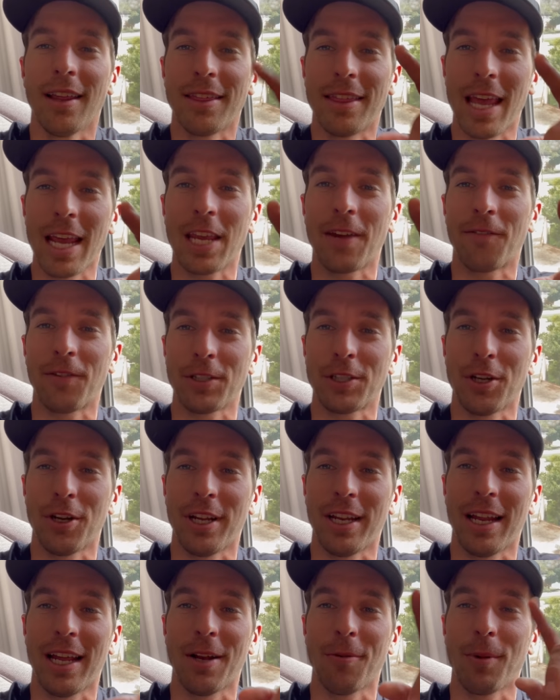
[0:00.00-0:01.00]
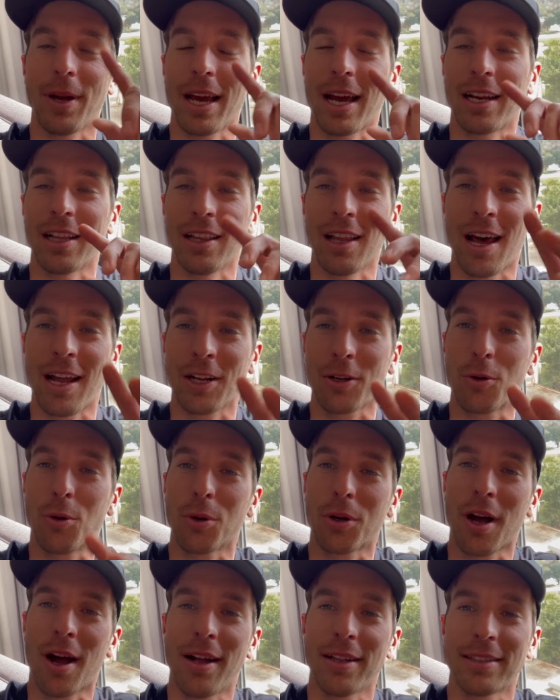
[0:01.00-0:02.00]
Thank you for tuning in. We got a lot of
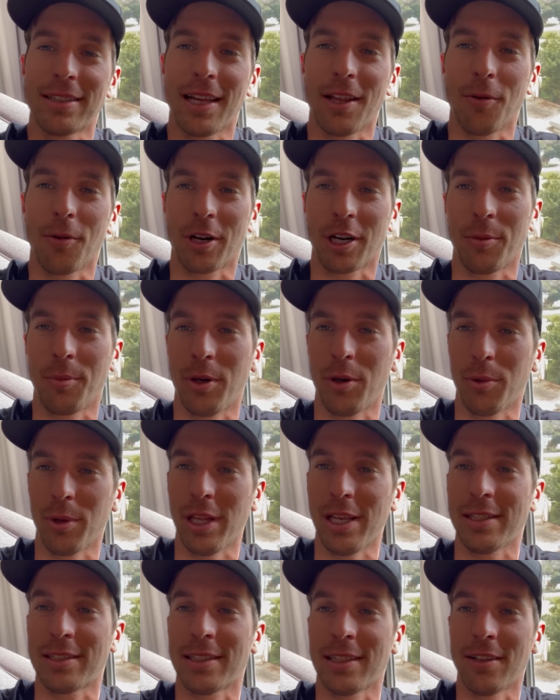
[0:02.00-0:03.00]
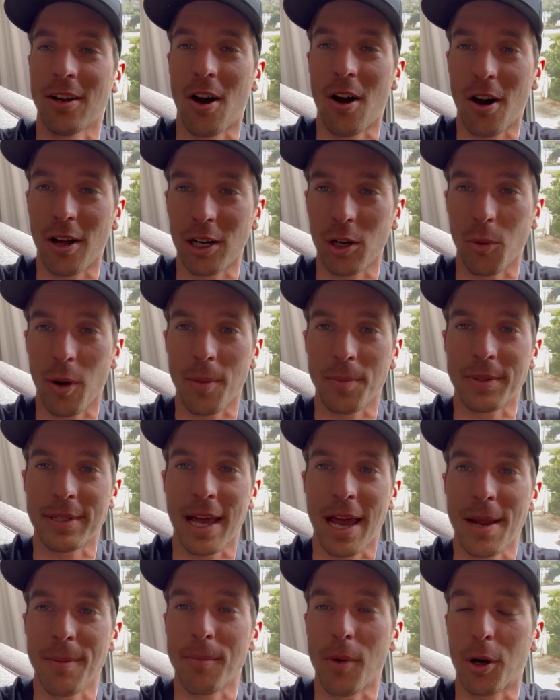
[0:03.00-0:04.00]
cool content that we're going to be releasing on our
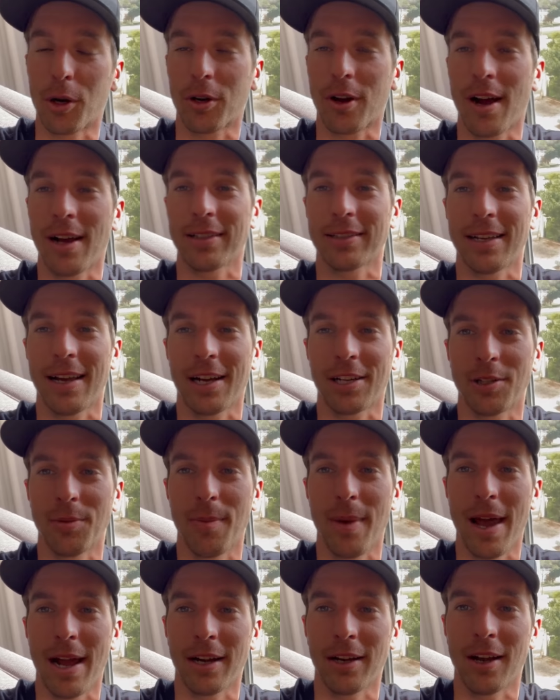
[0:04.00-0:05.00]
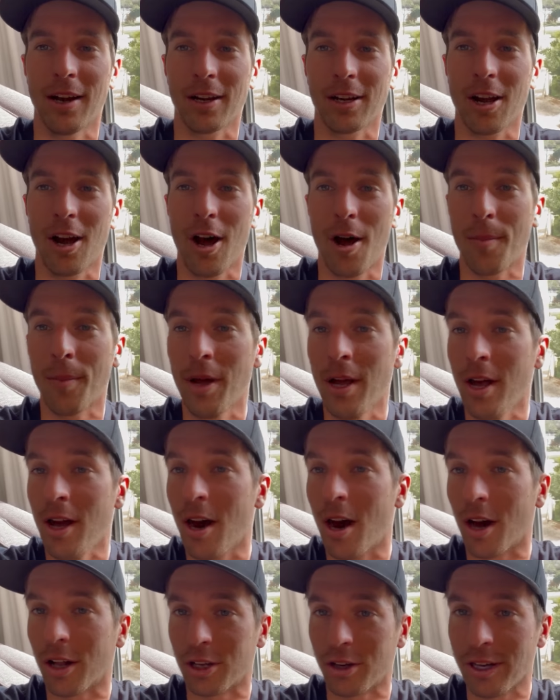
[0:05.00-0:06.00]
website, motocrossactionmag.com,
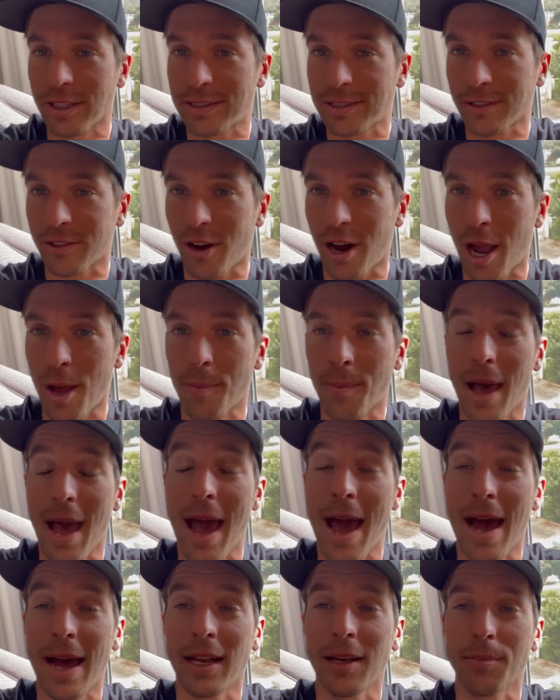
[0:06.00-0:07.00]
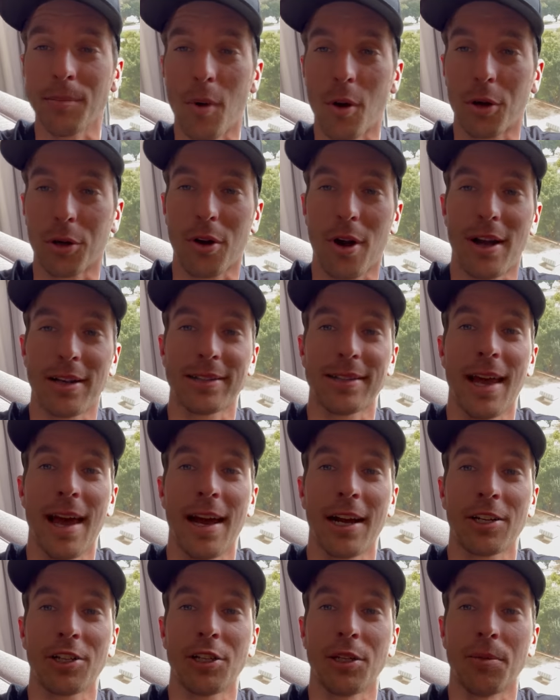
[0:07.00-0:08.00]
on our Instagram, at
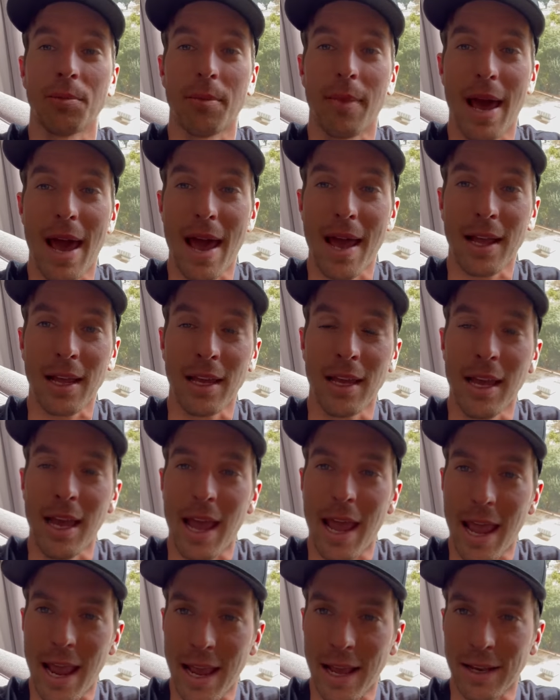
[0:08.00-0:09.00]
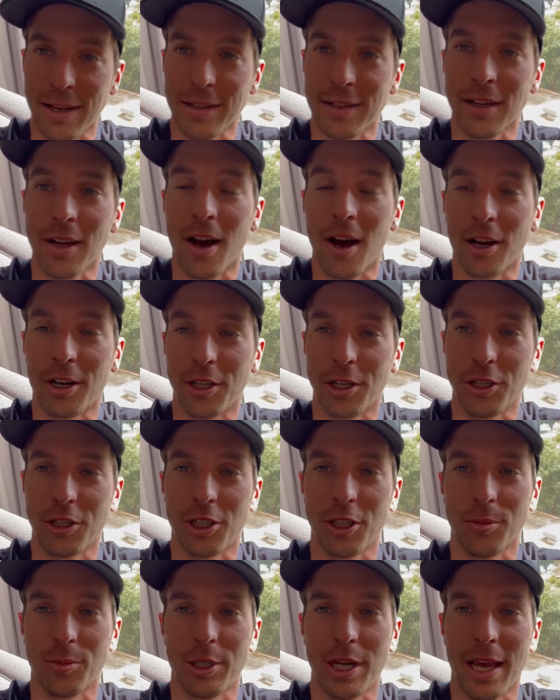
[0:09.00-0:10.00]
motocrossactionmag.com and on our
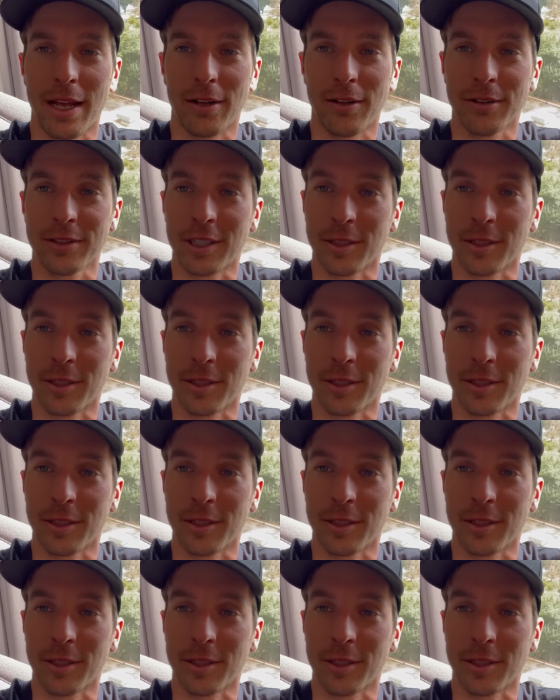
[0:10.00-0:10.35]
YouTube channel.